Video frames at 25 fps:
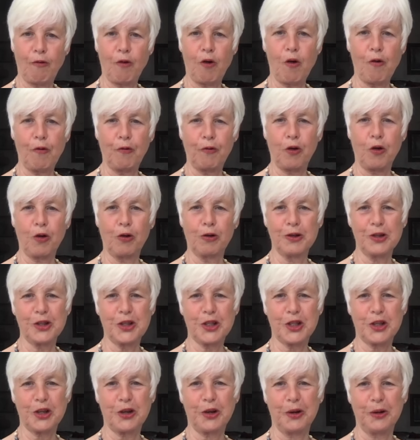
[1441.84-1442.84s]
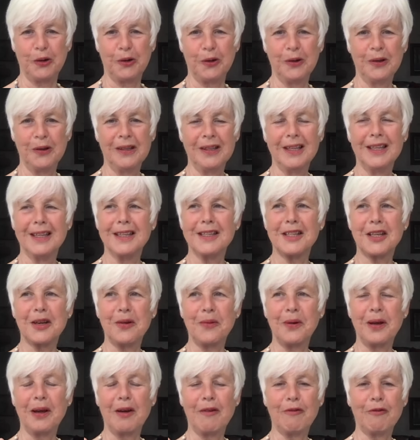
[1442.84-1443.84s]
4, 4, and 2. So
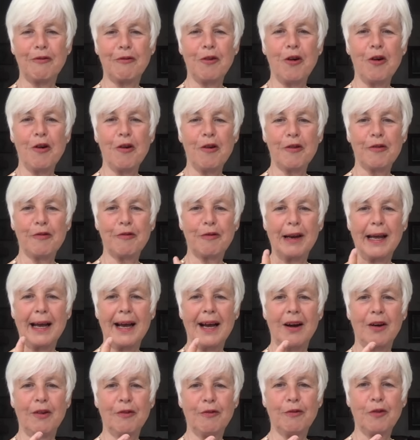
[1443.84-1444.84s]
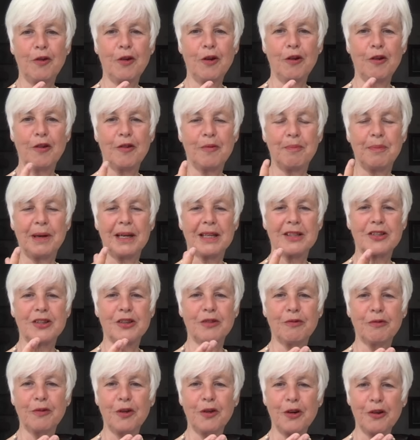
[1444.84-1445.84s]
we have 4 of flour, 4 of butter,
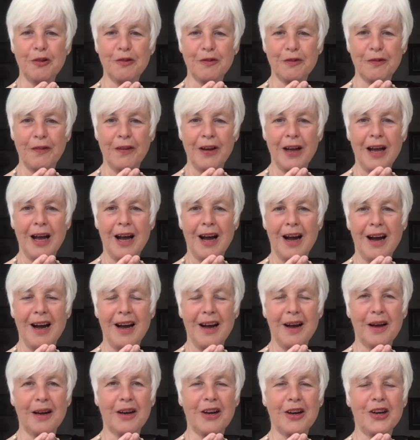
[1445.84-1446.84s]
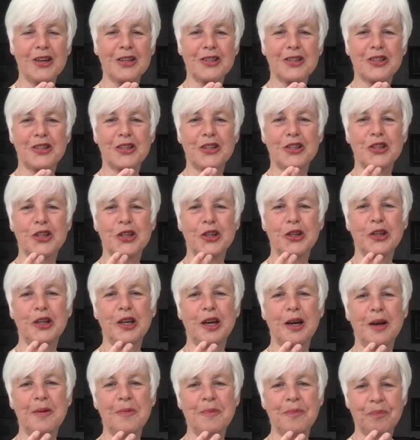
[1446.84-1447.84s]
4 of caster
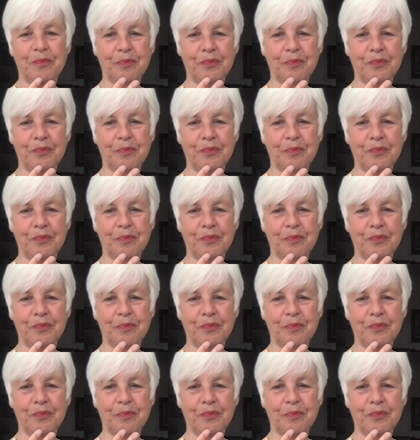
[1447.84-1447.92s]
sugar,